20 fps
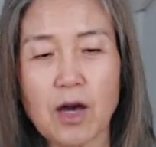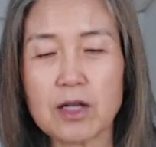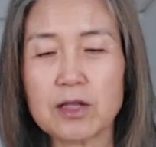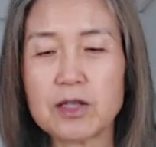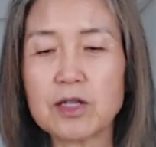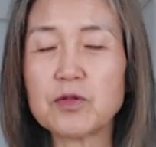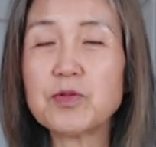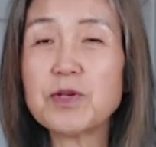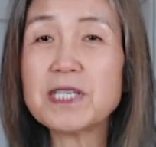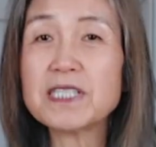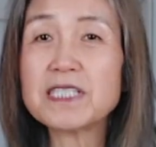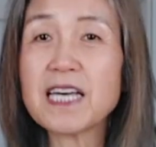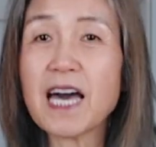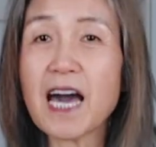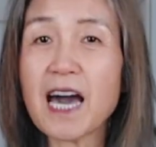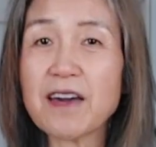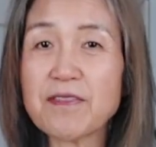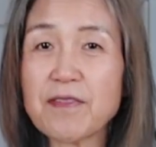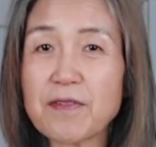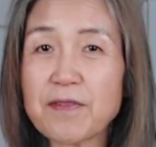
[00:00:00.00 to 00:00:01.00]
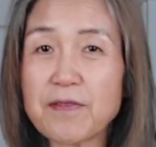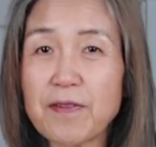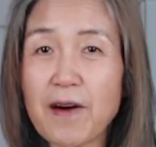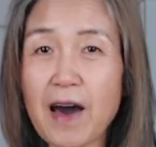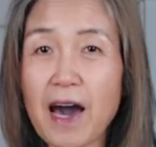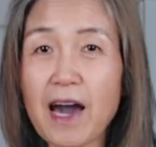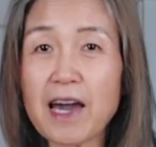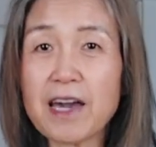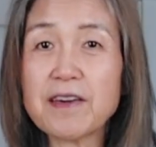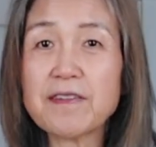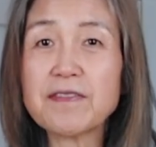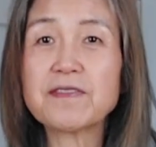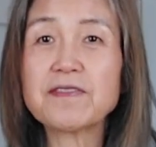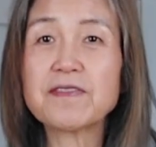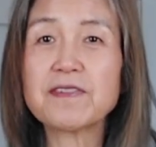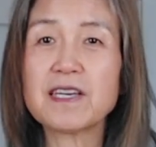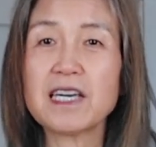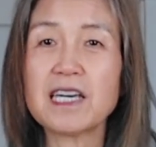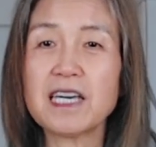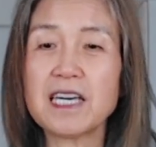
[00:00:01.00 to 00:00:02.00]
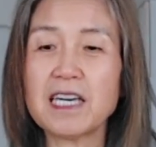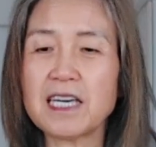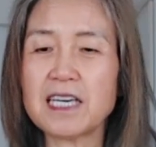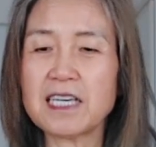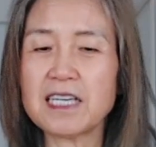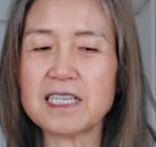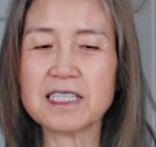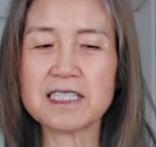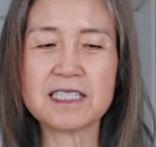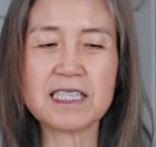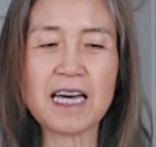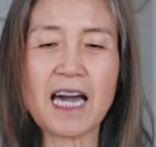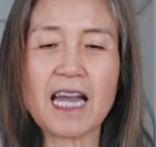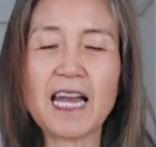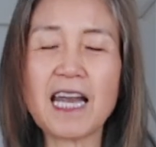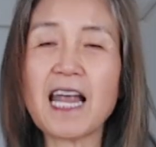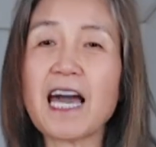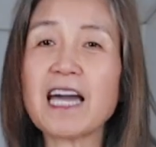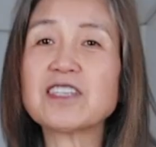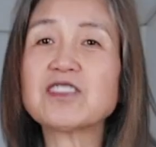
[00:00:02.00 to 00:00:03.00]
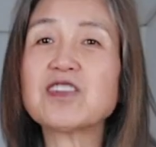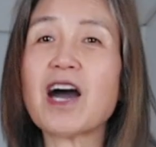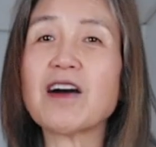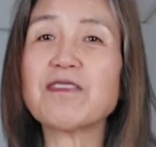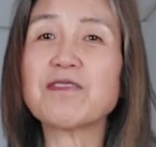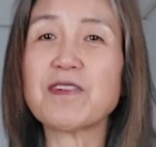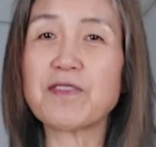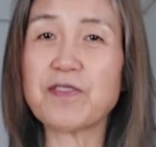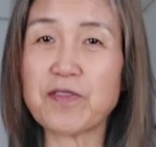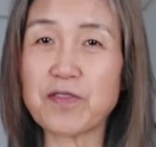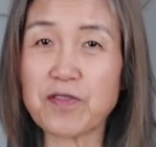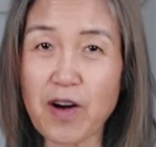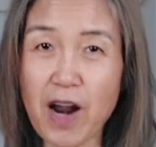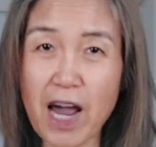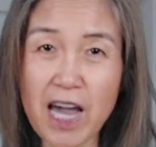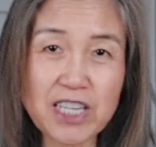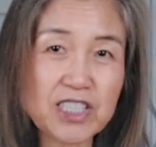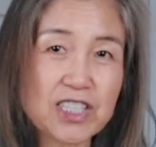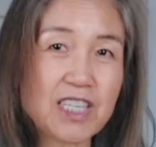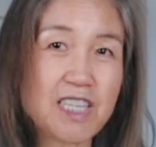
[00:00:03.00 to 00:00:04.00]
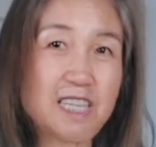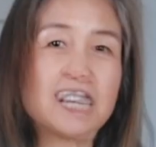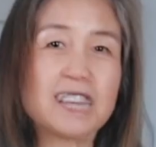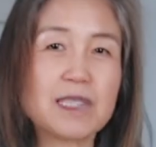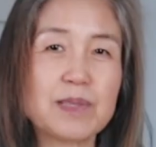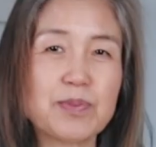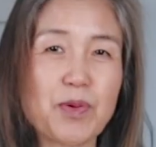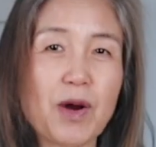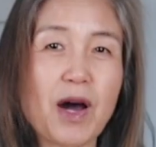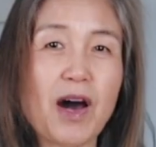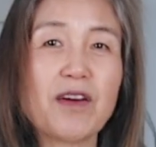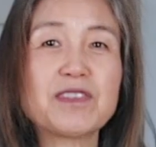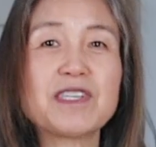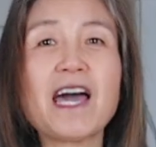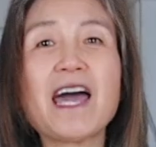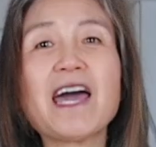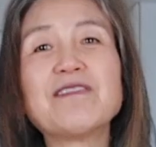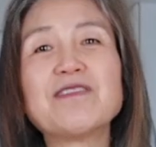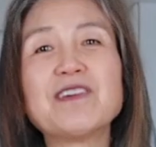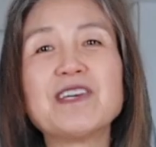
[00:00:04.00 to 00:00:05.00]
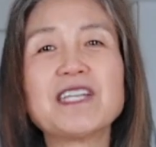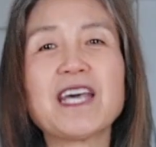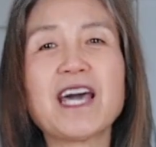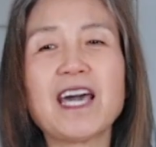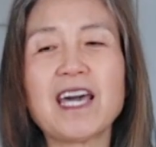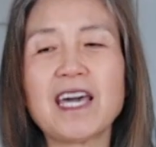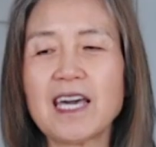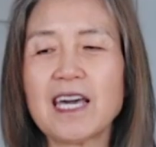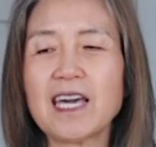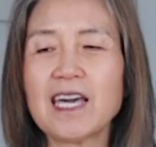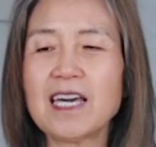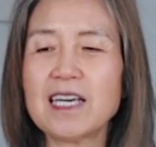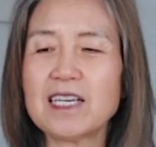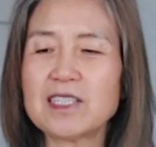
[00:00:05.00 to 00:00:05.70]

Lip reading: The reason I have 5 is I like to have a fresh sprout every day.